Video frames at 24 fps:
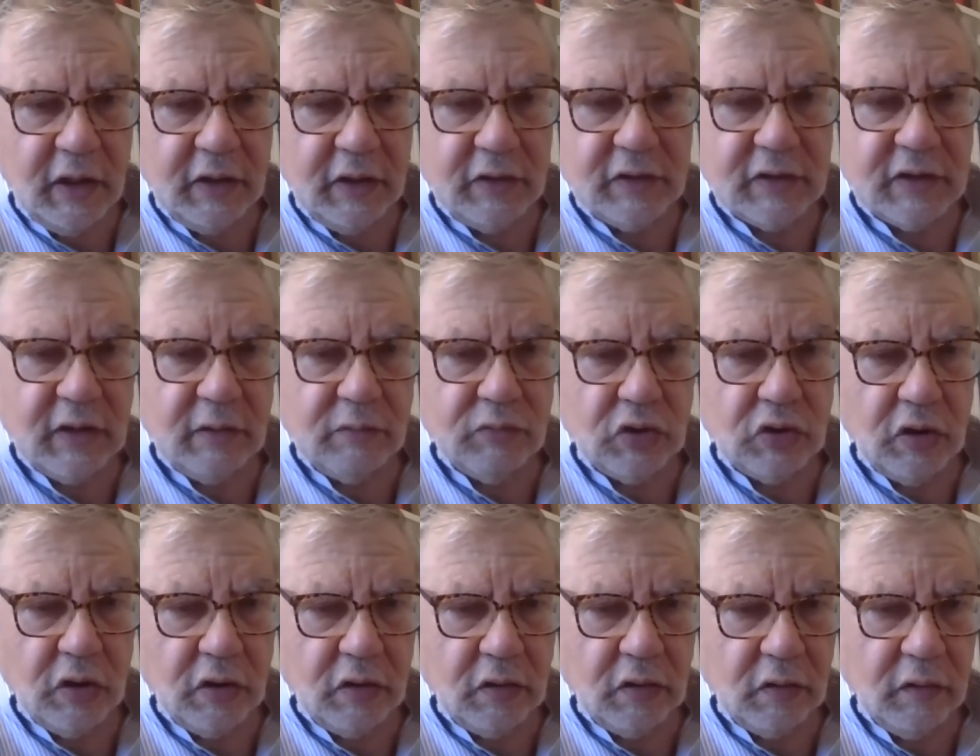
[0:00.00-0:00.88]
in some
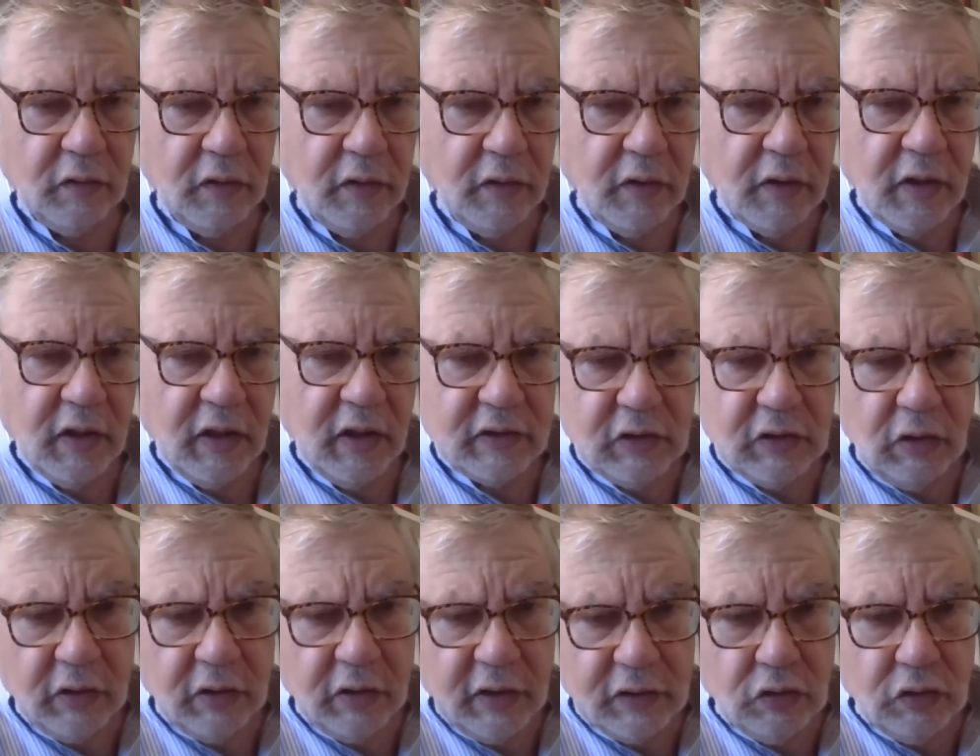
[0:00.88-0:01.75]
journal. As
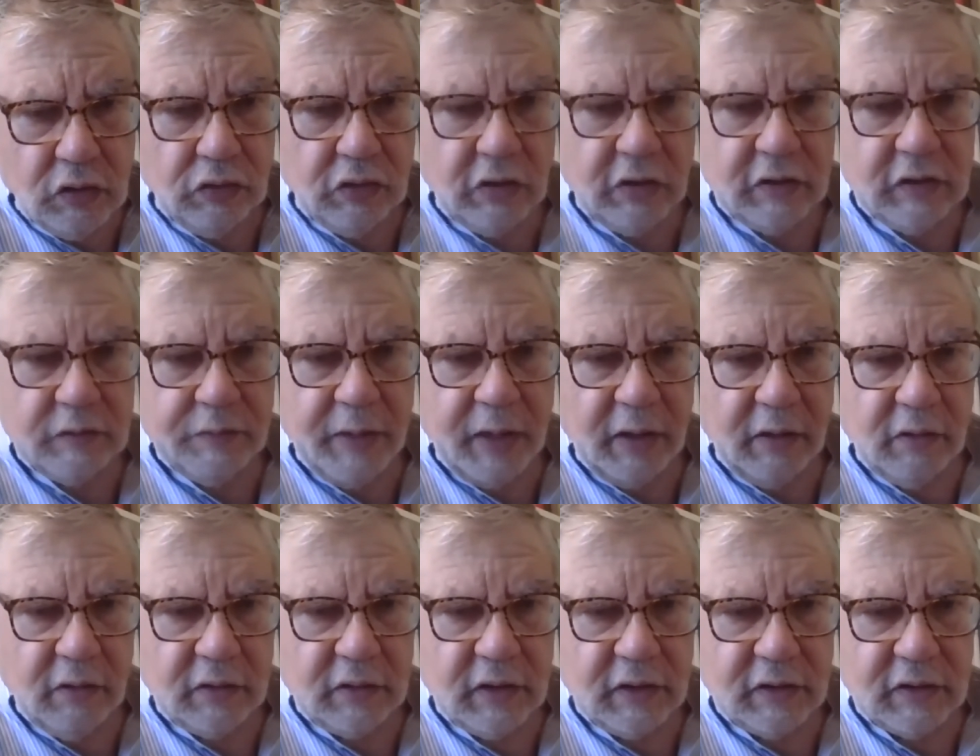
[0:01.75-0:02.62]
long as you're
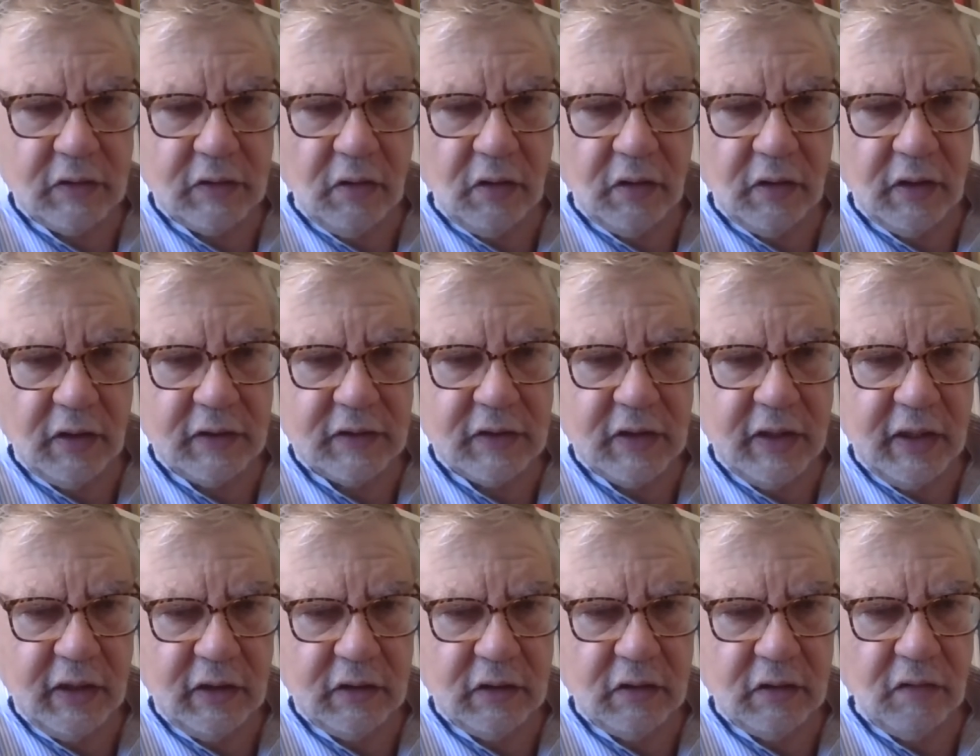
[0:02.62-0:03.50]
transparent, as long as
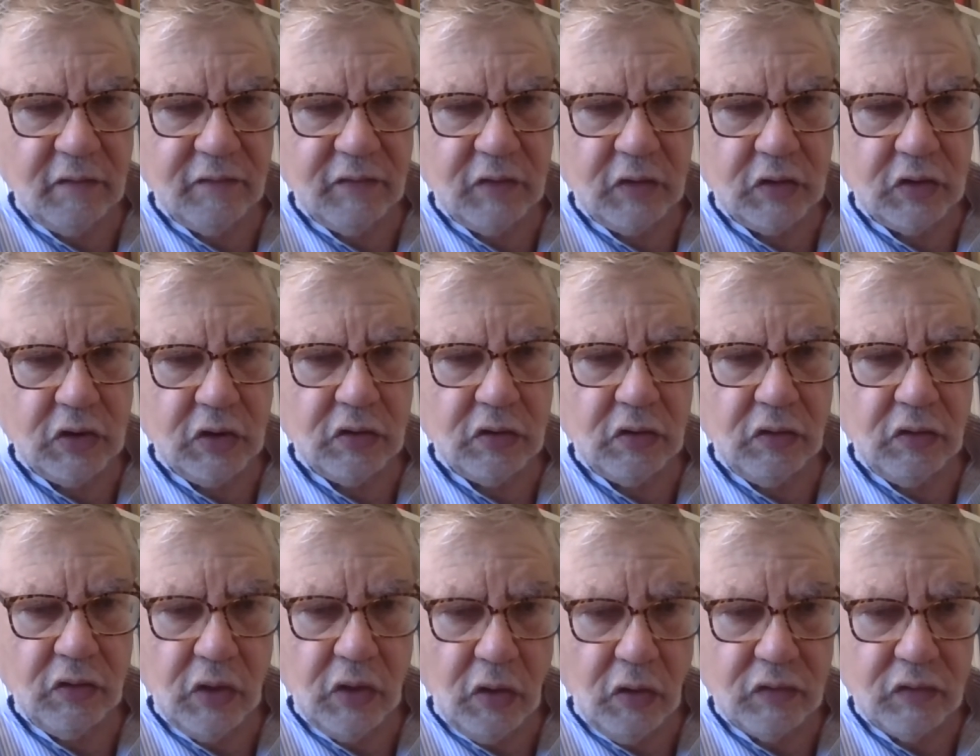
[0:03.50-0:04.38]
the editor of the
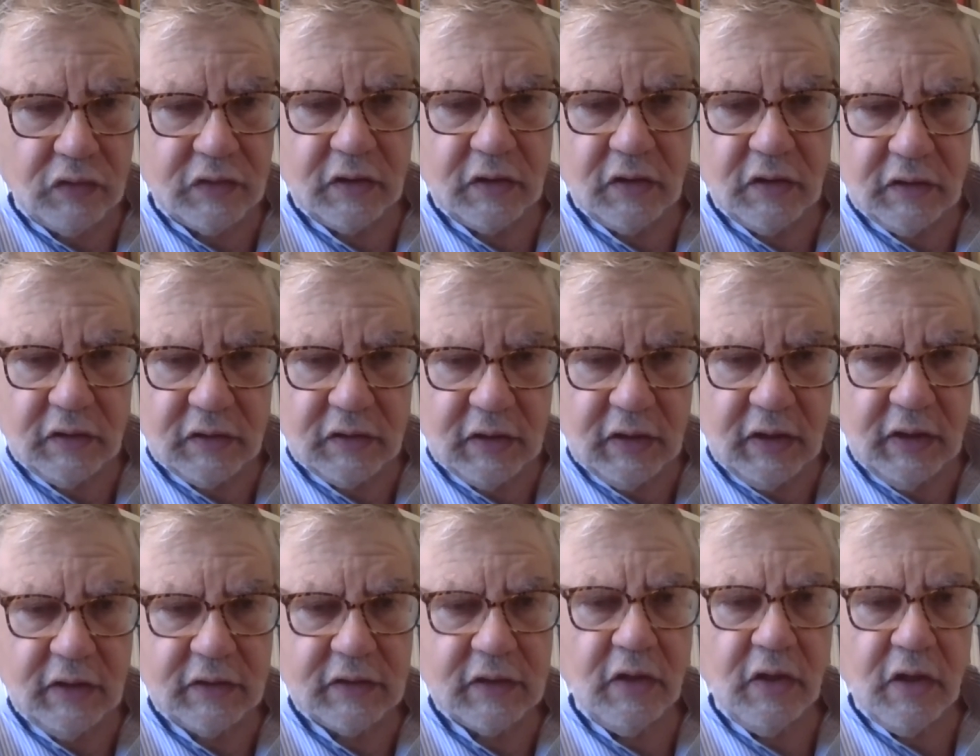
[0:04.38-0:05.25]
journal knows that this
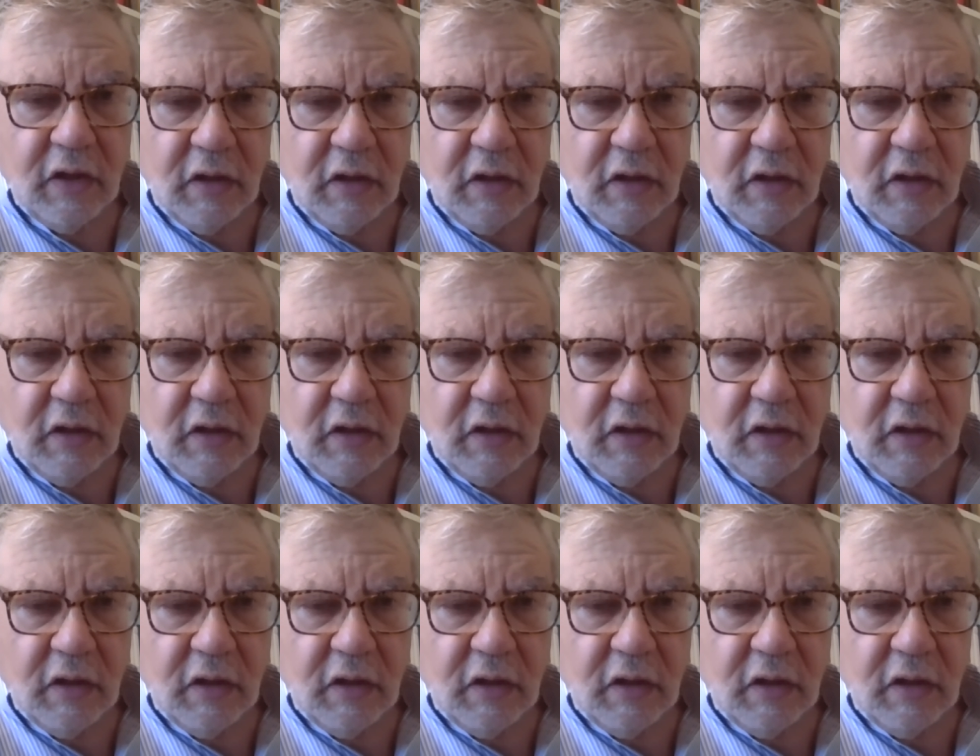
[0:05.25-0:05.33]
is